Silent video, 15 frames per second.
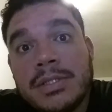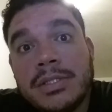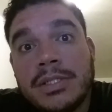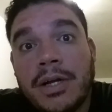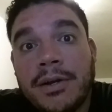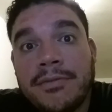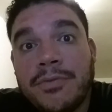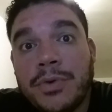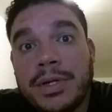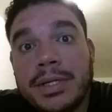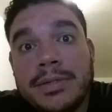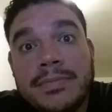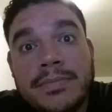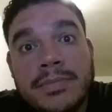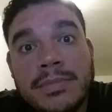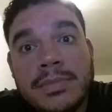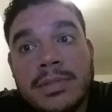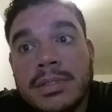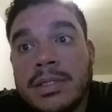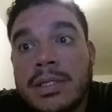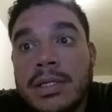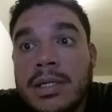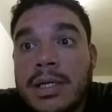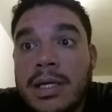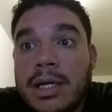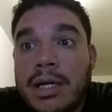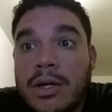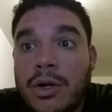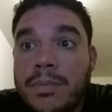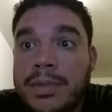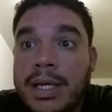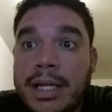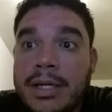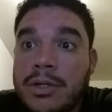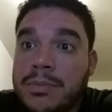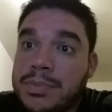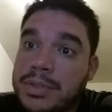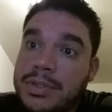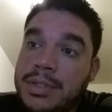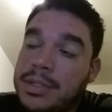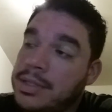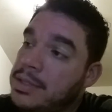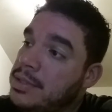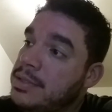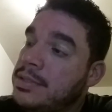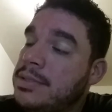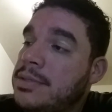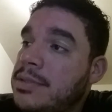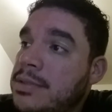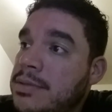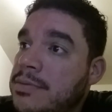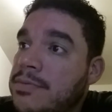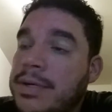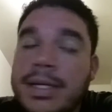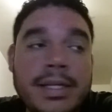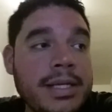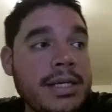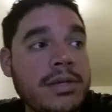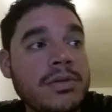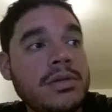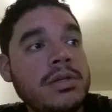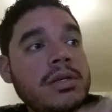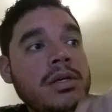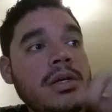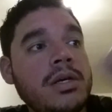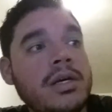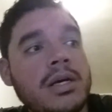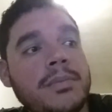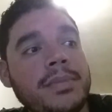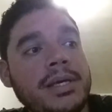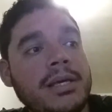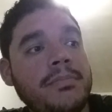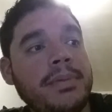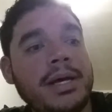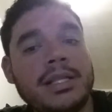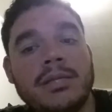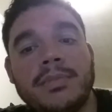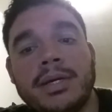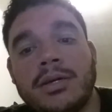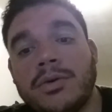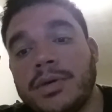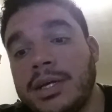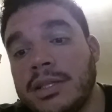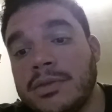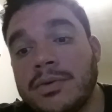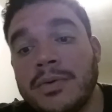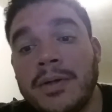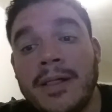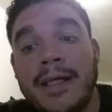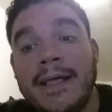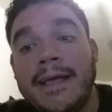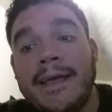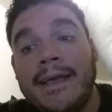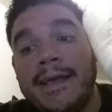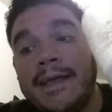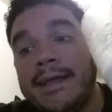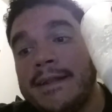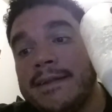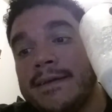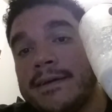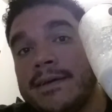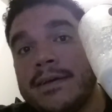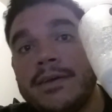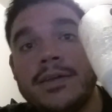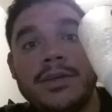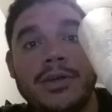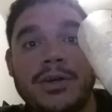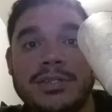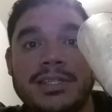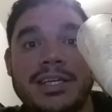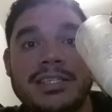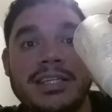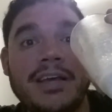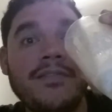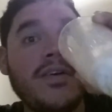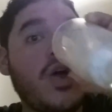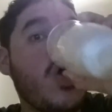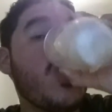Sorry for you. Hope that helps. Right now, I'm going to get back to my coquito, and y'all stay safe.